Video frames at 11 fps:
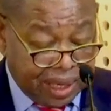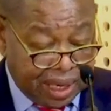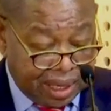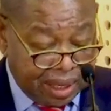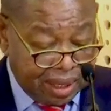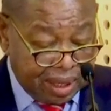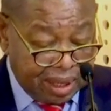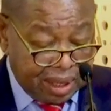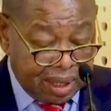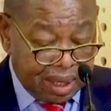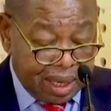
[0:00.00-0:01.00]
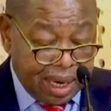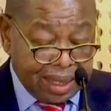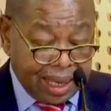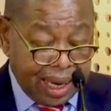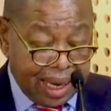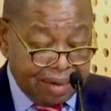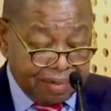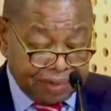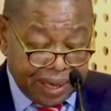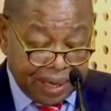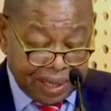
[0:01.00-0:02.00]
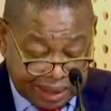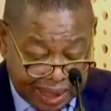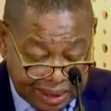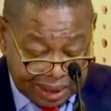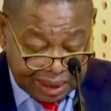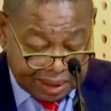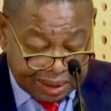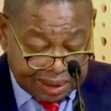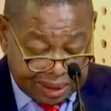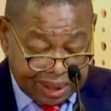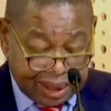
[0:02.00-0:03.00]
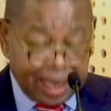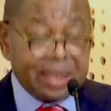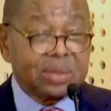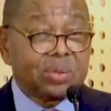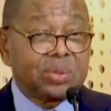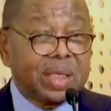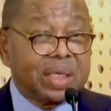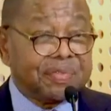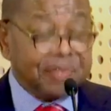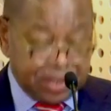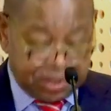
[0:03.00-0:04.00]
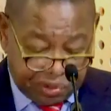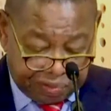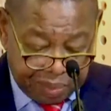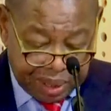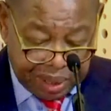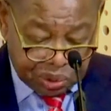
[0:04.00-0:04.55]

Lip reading: year, and I have extended the deadline to 31st of May